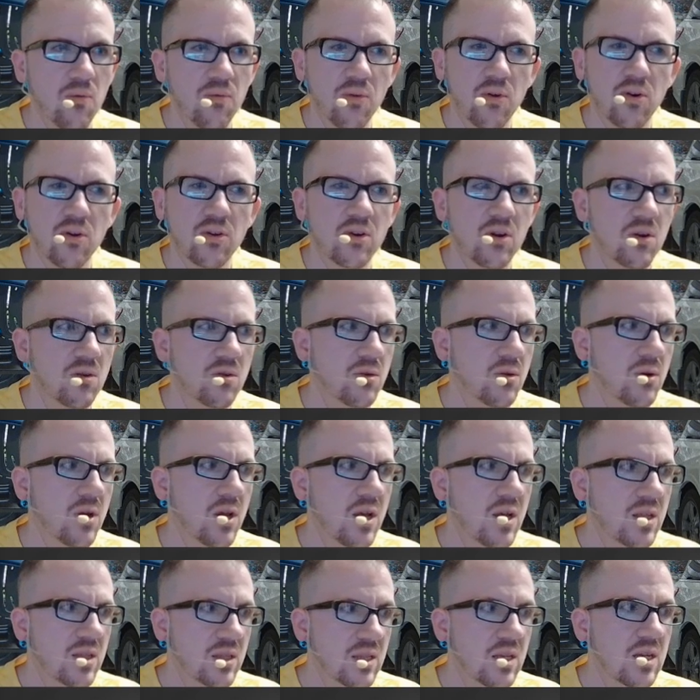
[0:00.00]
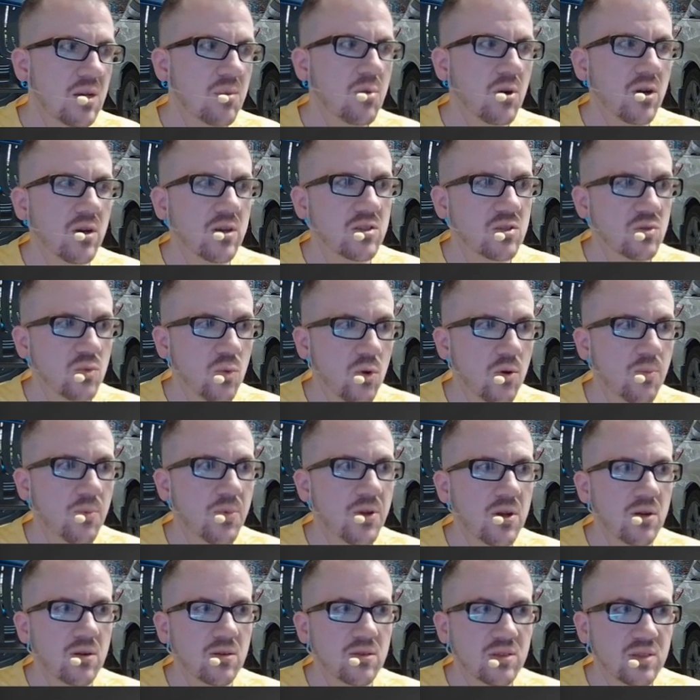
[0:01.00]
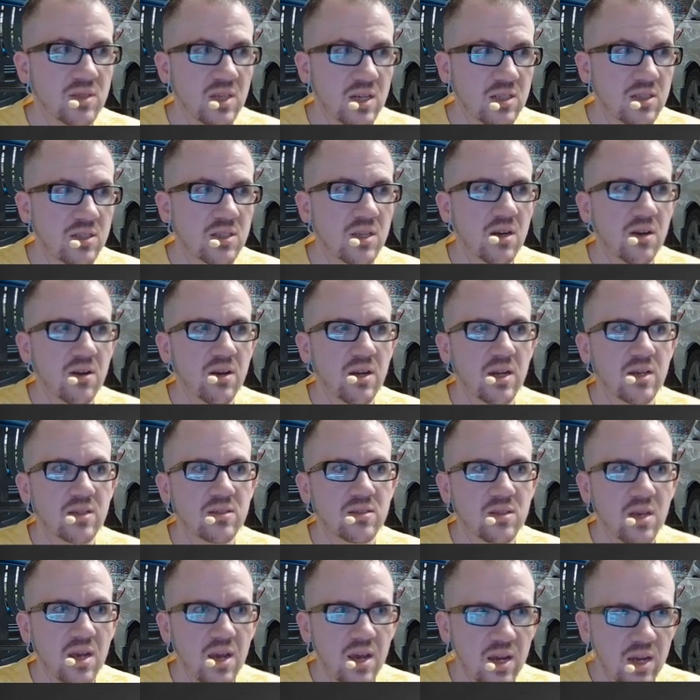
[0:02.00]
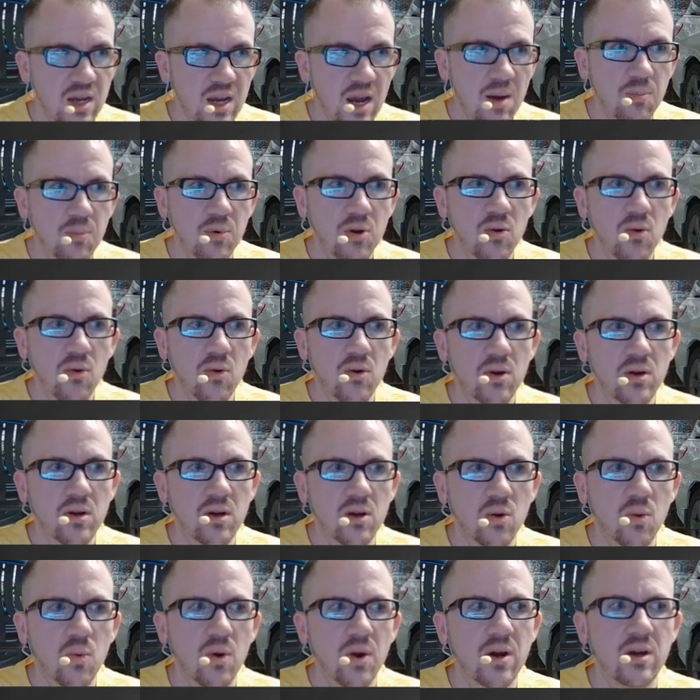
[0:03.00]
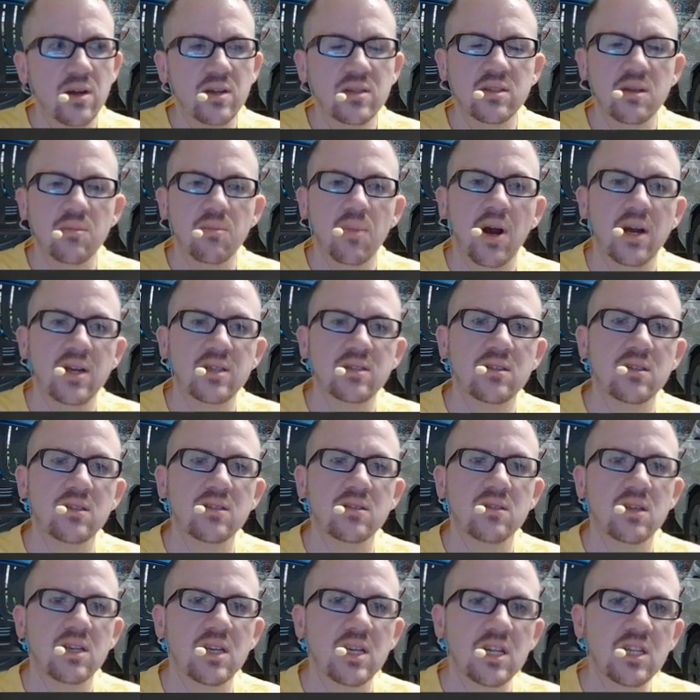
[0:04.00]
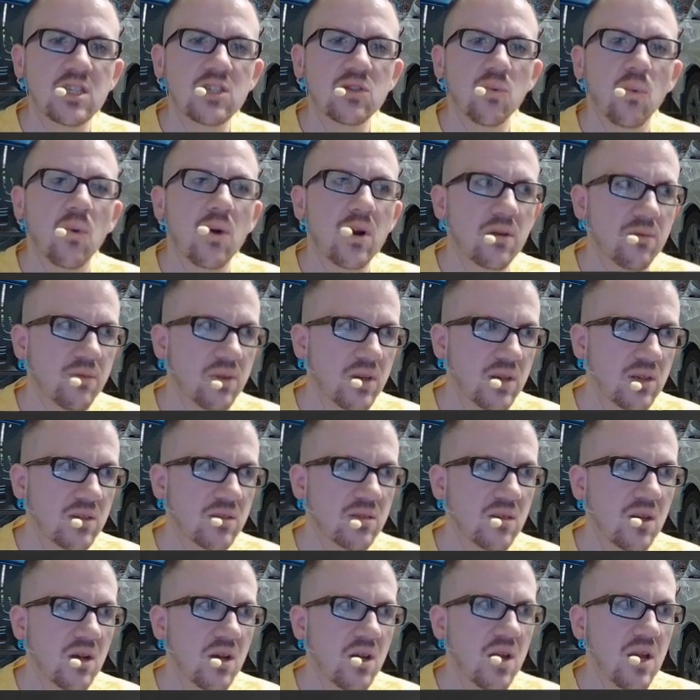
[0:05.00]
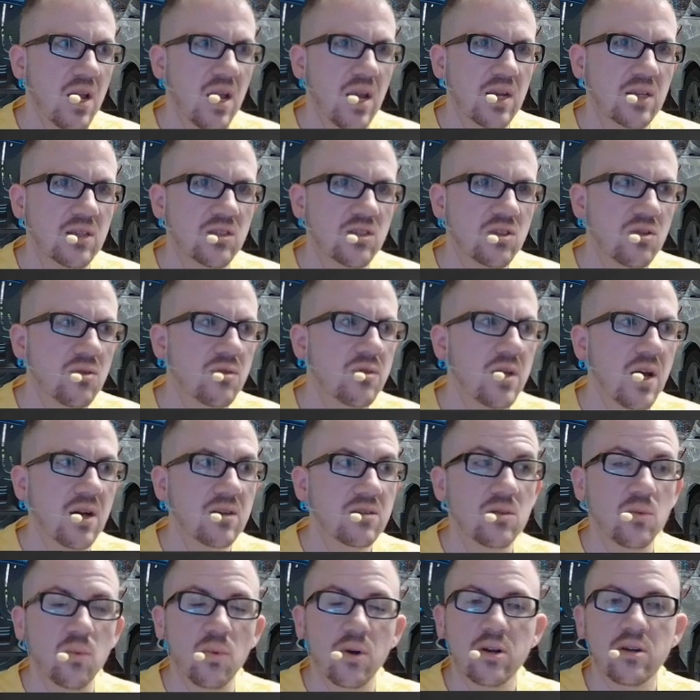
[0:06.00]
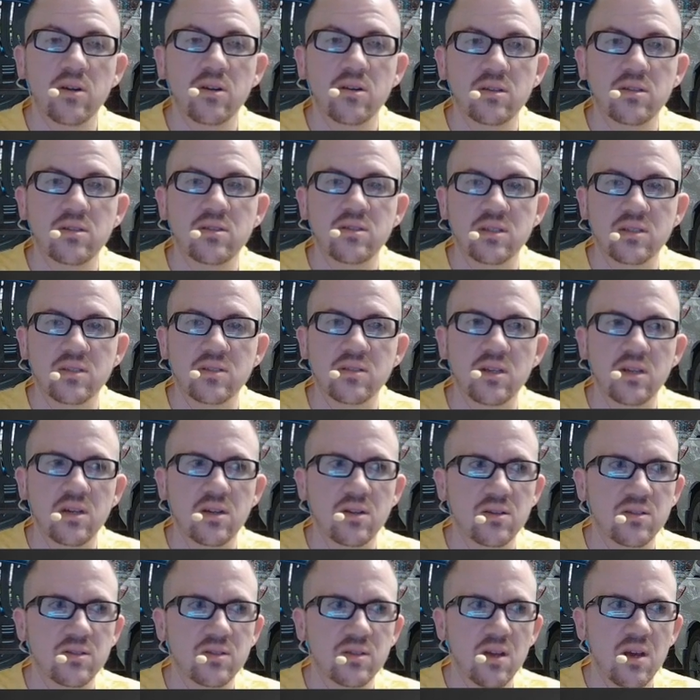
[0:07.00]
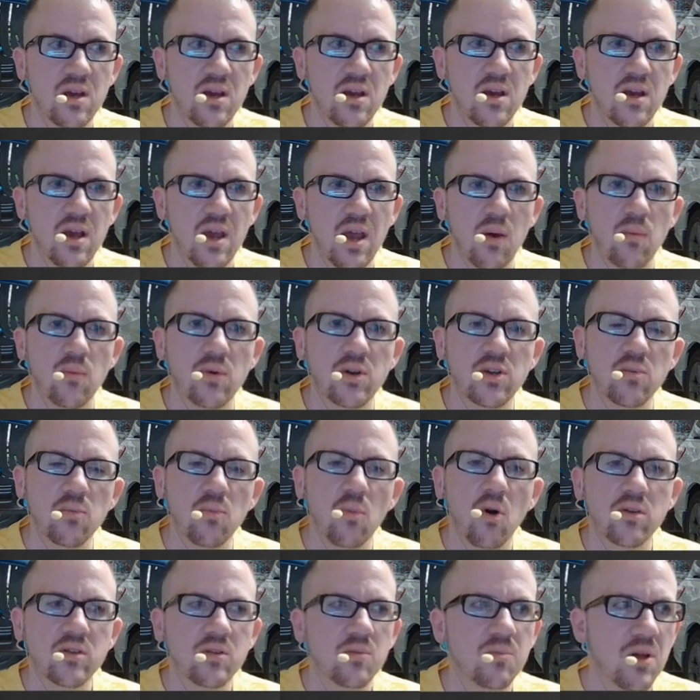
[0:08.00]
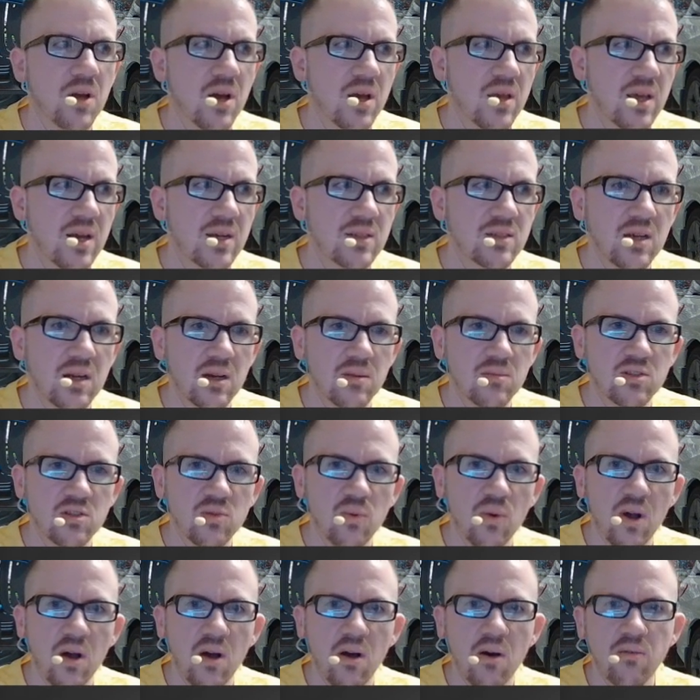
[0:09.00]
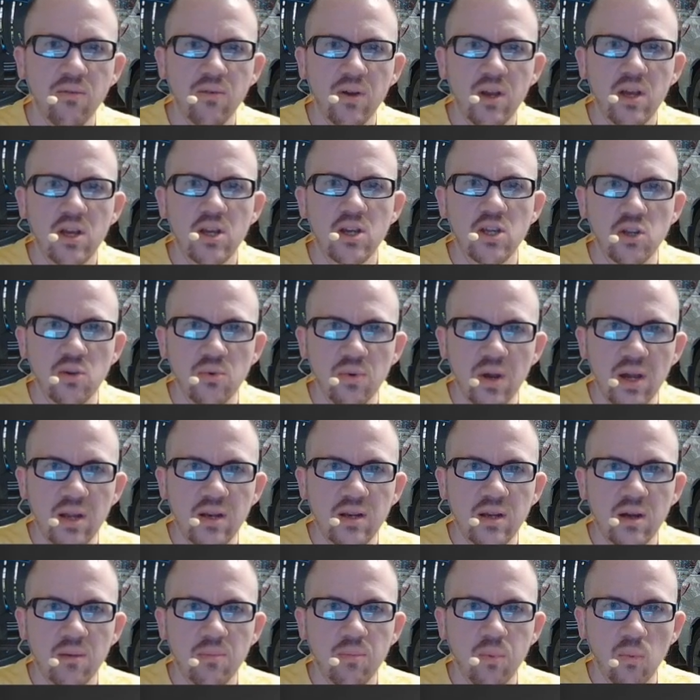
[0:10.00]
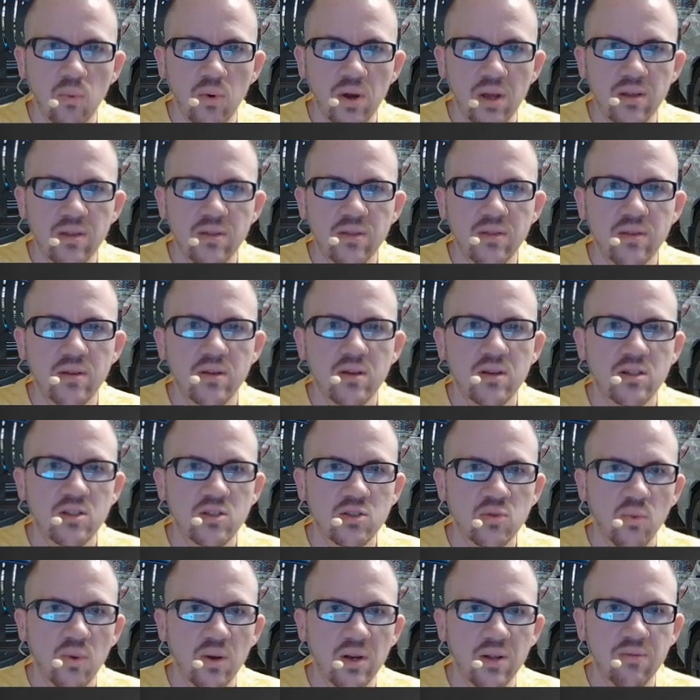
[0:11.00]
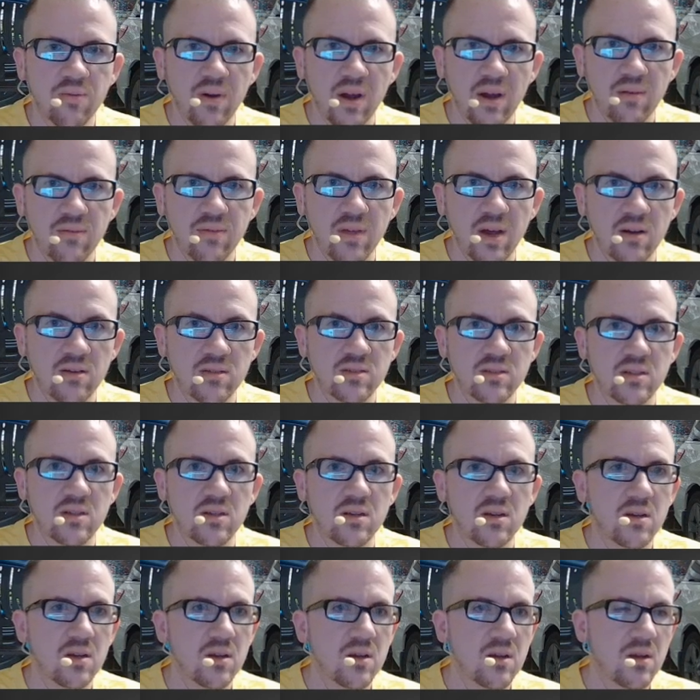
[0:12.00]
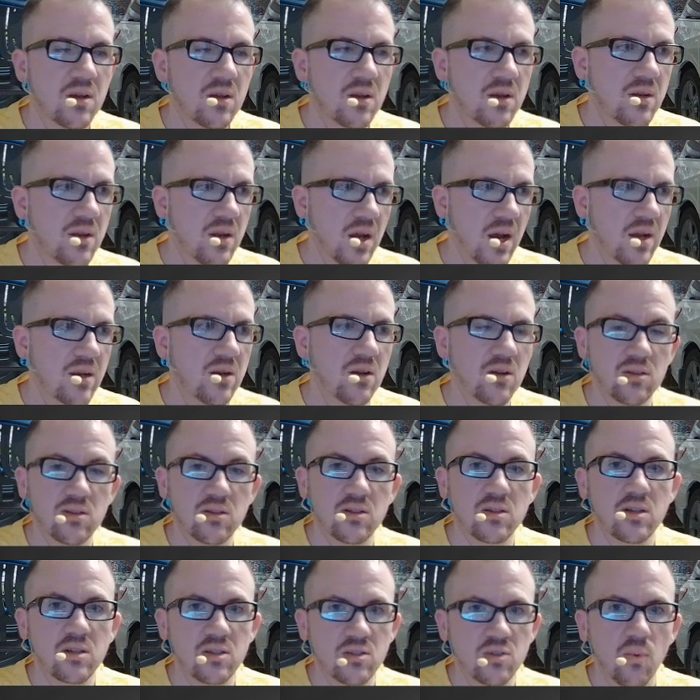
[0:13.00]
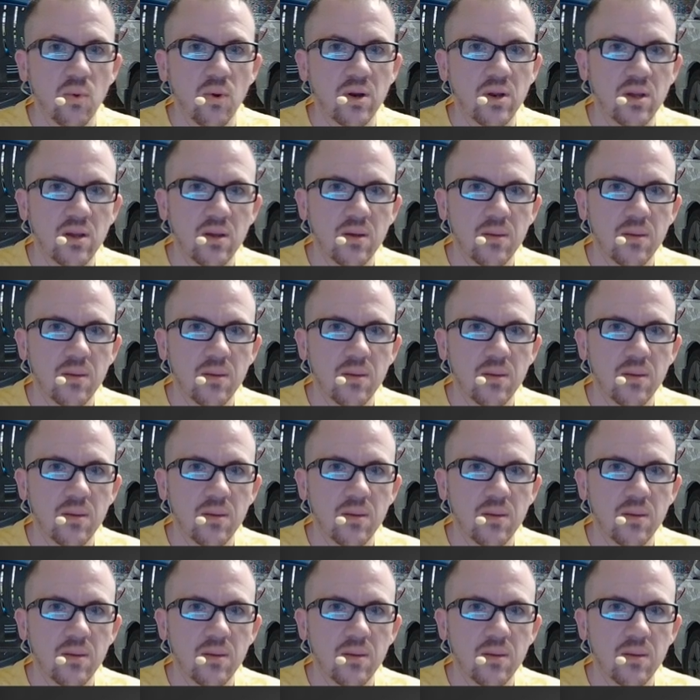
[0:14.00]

Virgo, Libra, Scorpio, Sagittarius, Capricorn, Aquarius, and Pisces. Each one of these is 2160 years. And when you multiply that times 12, you end up with 25,920.